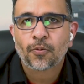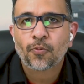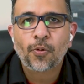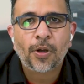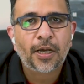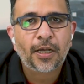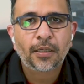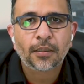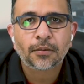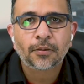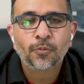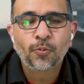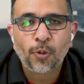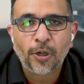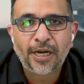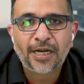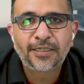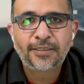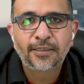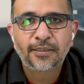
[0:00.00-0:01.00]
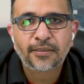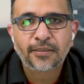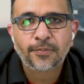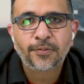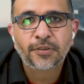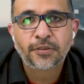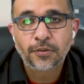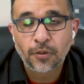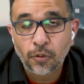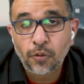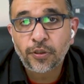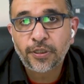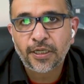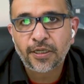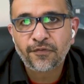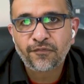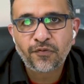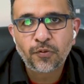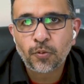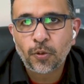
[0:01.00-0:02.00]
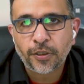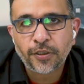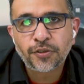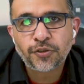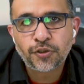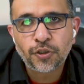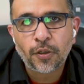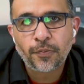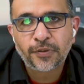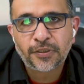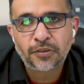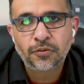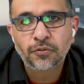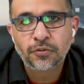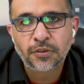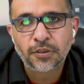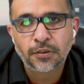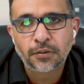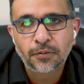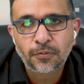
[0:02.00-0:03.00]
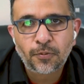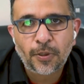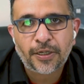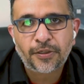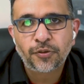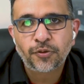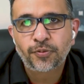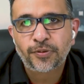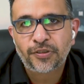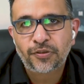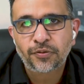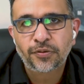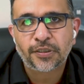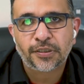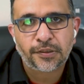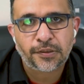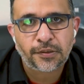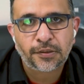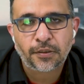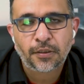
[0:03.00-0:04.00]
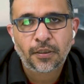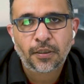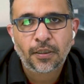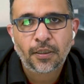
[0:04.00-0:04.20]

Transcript: While what I tell them is, okay, if you want a job at Google, why don't we do this?